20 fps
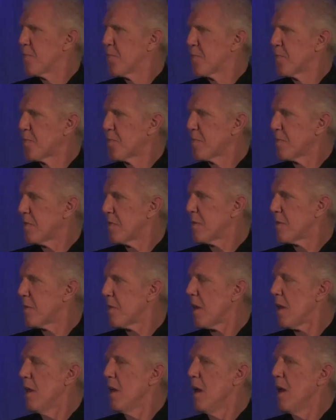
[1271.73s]
well,
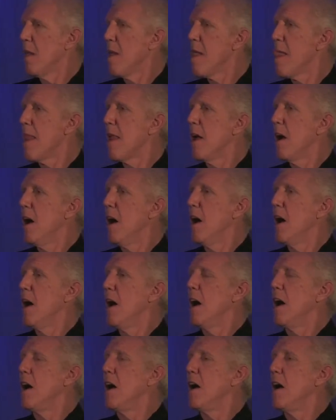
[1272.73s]
so,
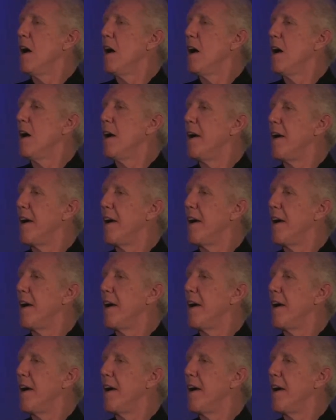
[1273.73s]
so in the